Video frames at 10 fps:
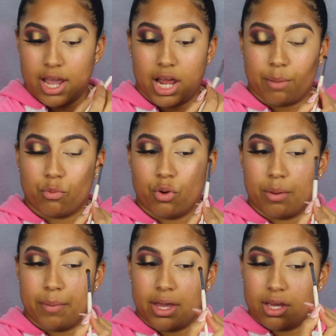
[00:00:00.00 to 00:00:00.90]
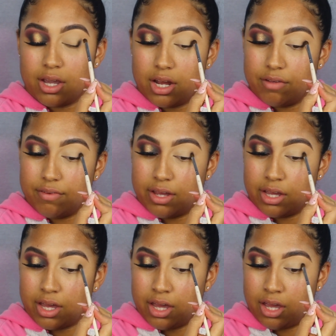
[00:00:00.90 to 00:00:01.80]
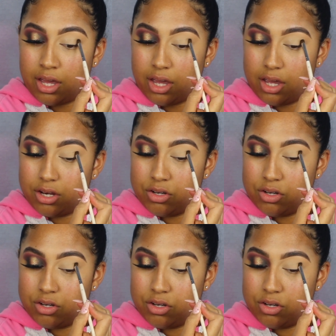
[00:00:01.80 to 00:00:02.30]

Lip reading: and I'm going to make kind of like a